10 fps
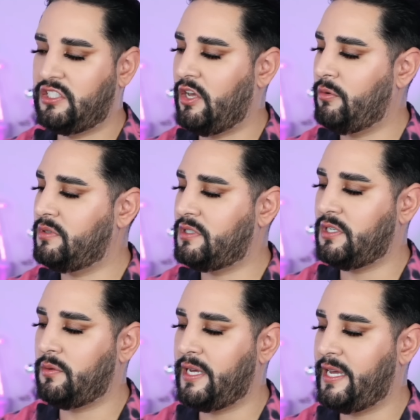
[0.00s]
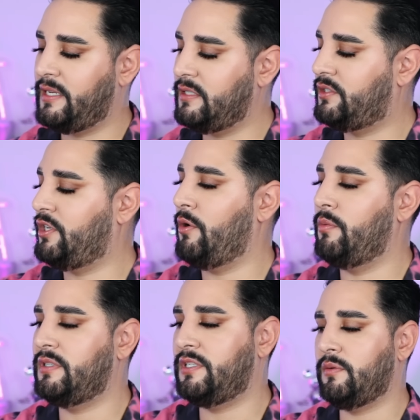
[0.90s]
Don't do it.
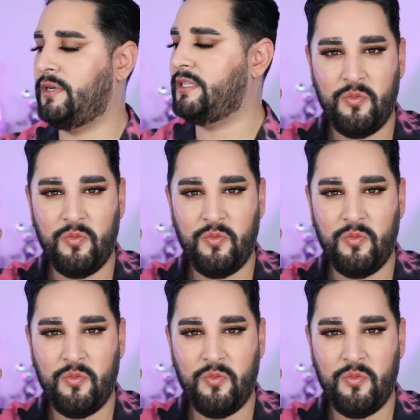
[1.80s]
Don't do it.